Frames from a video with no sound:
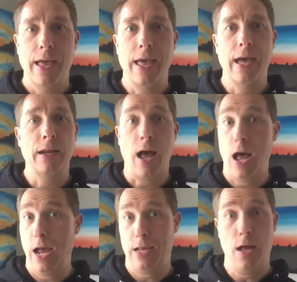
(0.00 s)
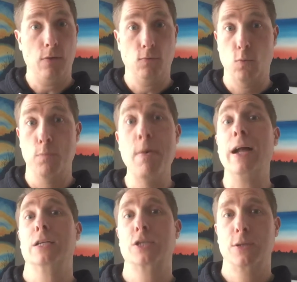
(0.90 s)
And I got
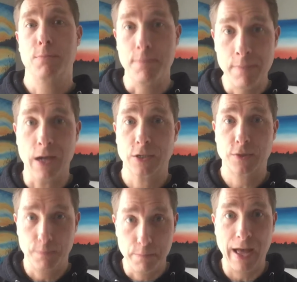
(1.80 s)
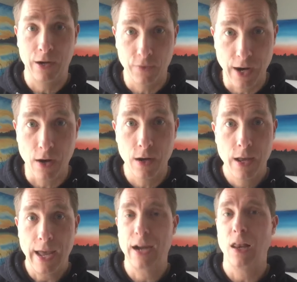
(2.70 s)
much, much better there
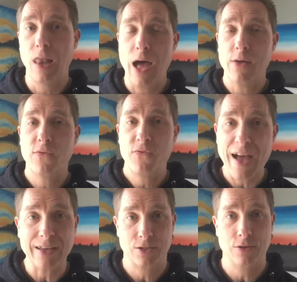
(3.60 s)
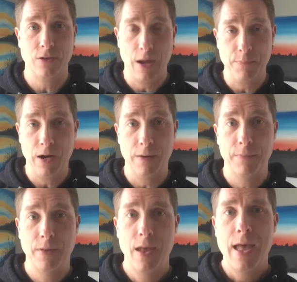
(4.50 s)
and a lot faster up there.
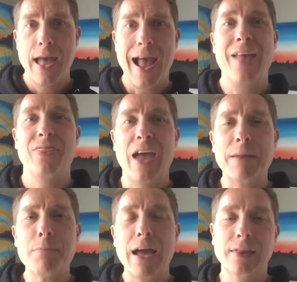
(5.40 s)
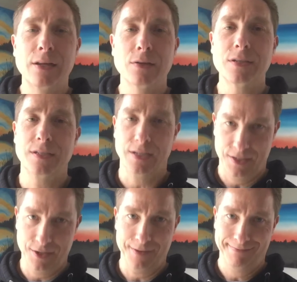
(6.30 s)
And then my little
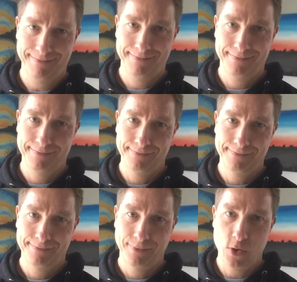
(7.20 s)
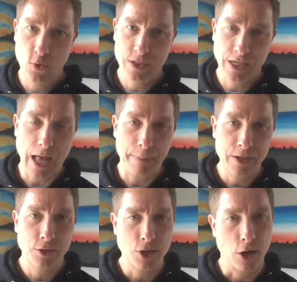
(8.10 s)
sister, who is a couple
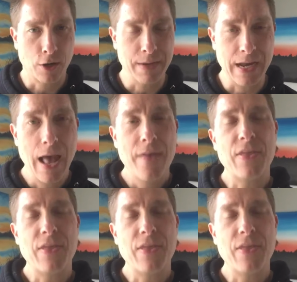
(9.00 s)
of years younger than me,